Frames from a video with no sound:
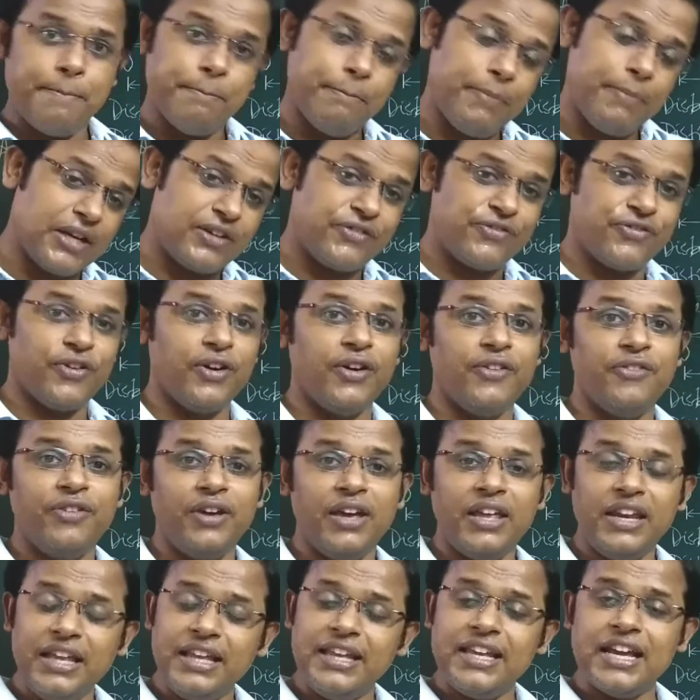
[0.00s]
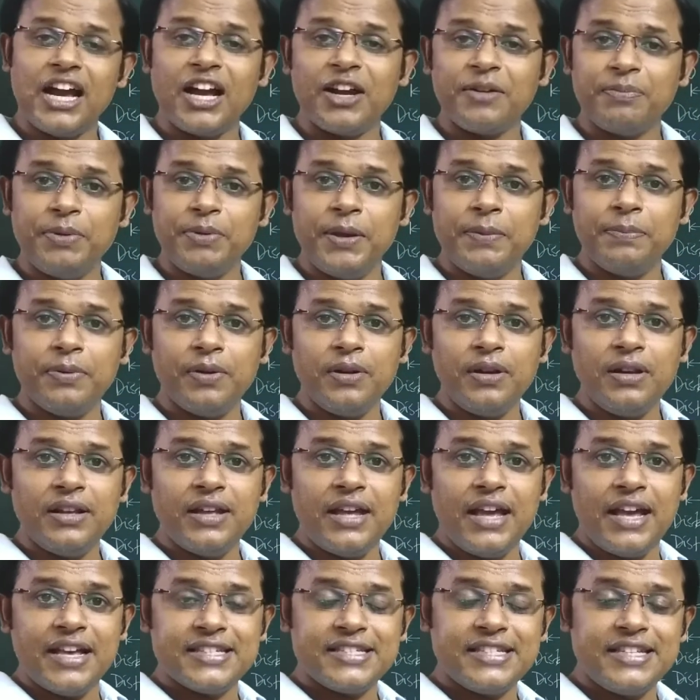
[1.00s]
But for very young people,
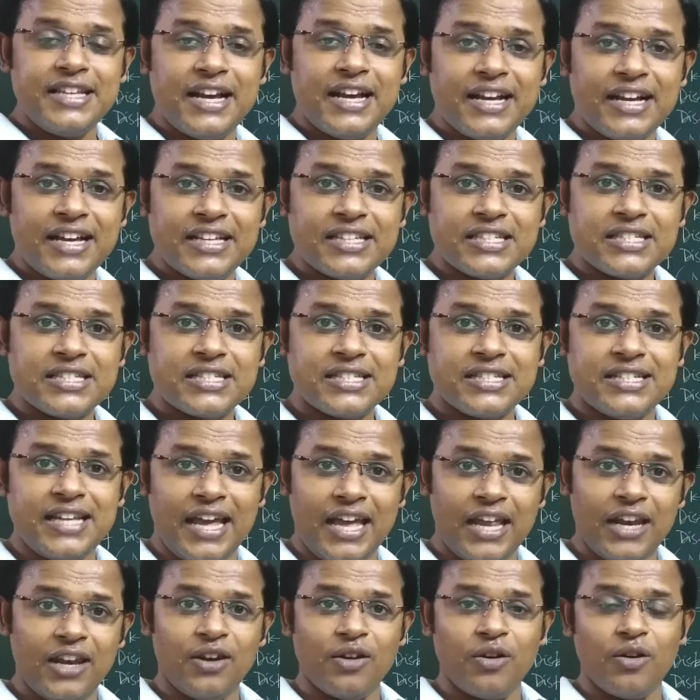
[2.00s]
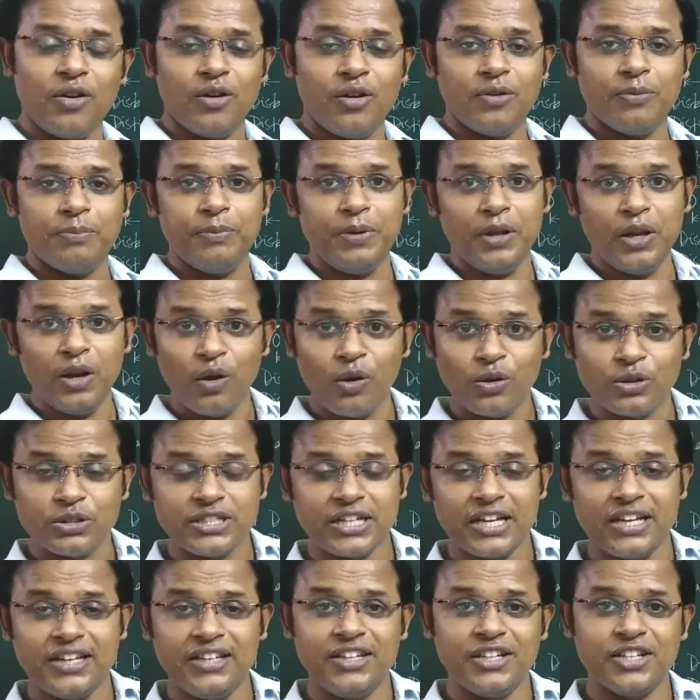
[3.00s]
as young as 10 or below
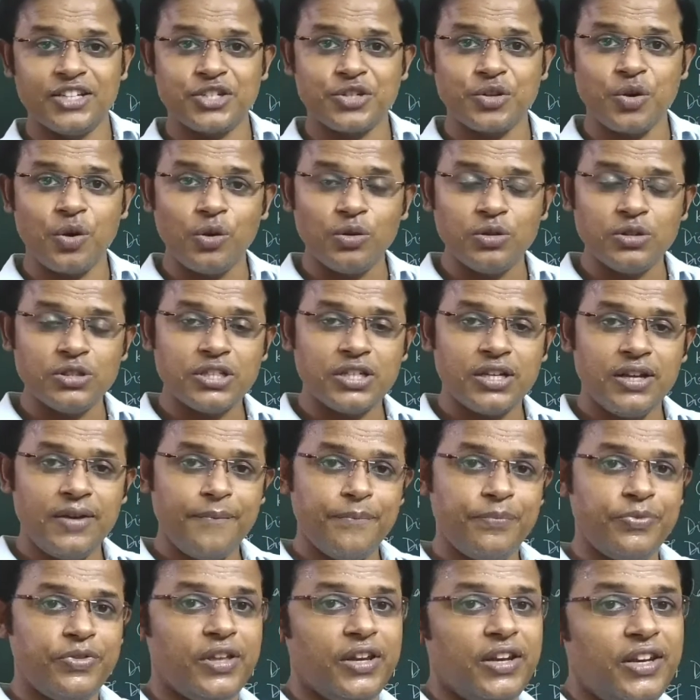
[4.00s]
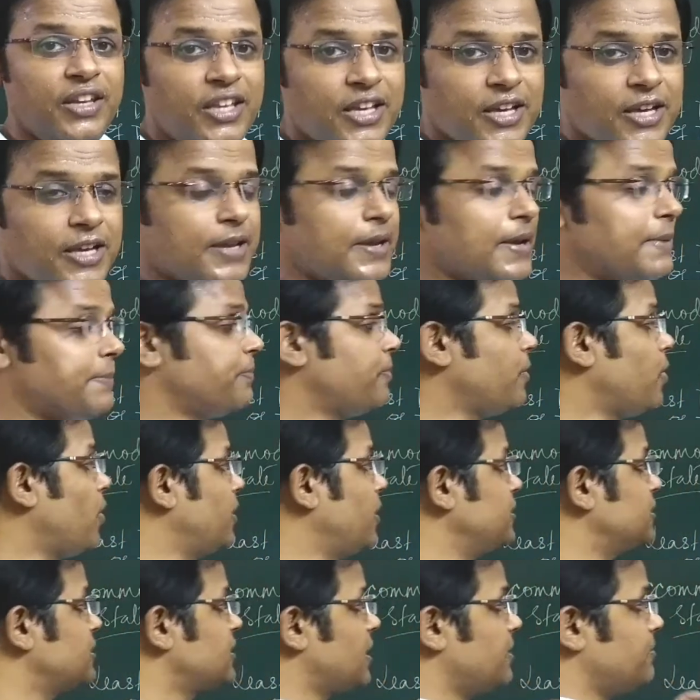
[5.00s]
10 years old, the near
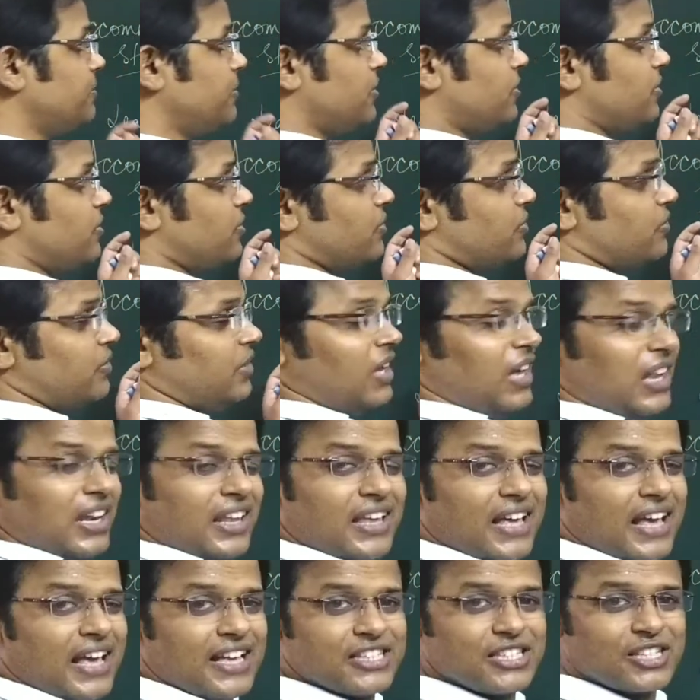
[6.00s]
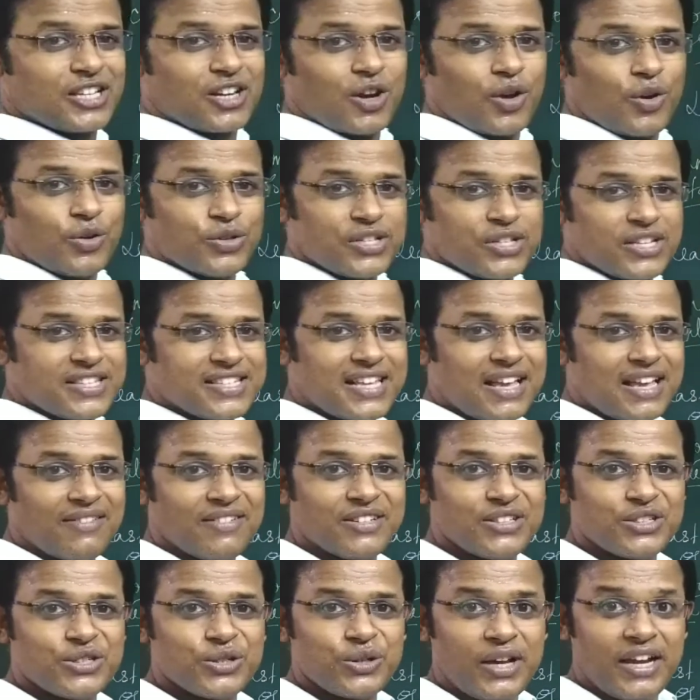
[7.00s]
point can be really as close as
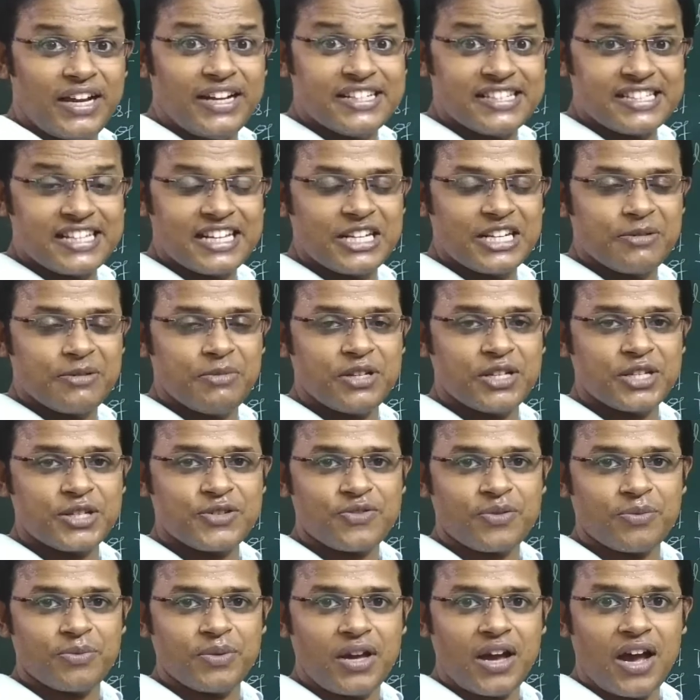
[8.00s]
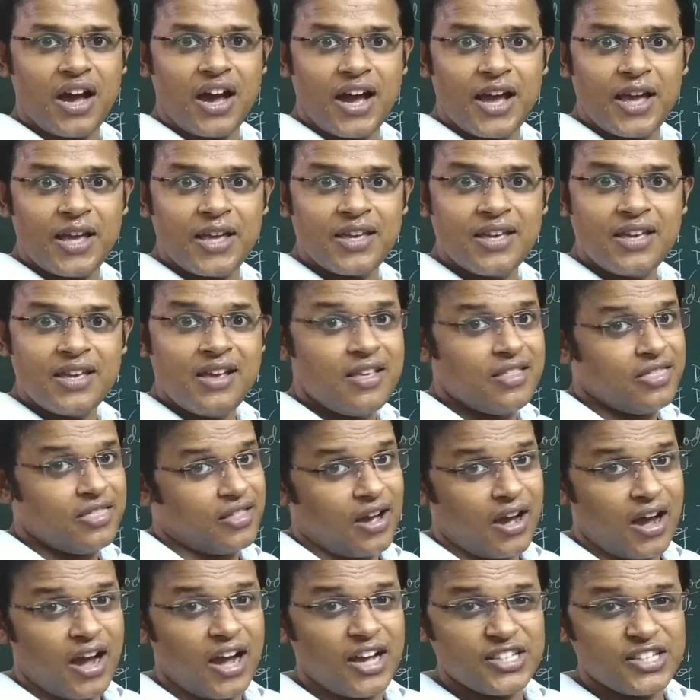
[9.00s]
7 to 8 centimeters from the eye.
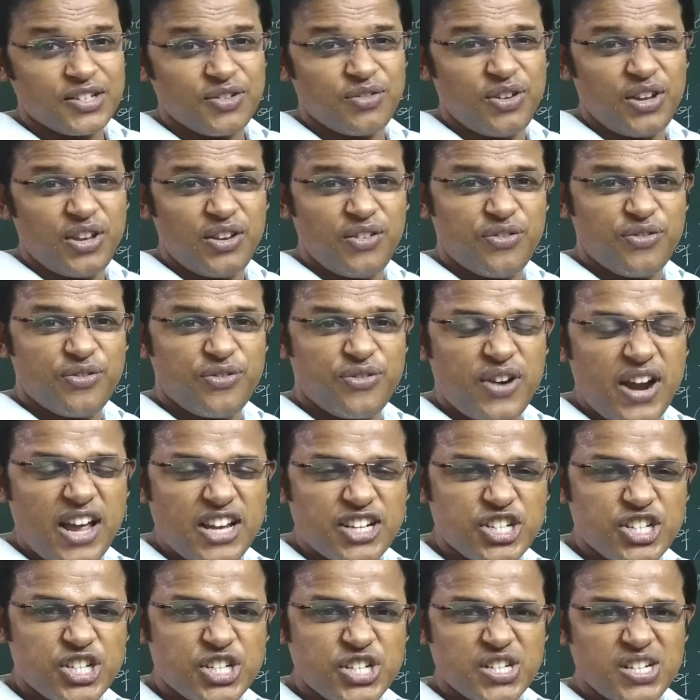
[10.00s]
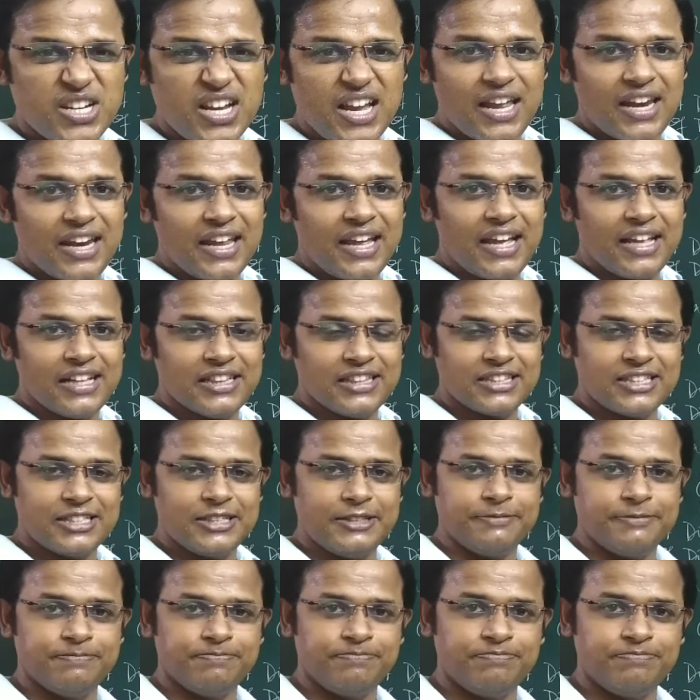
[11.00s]
The eyes are very fresh and healthy.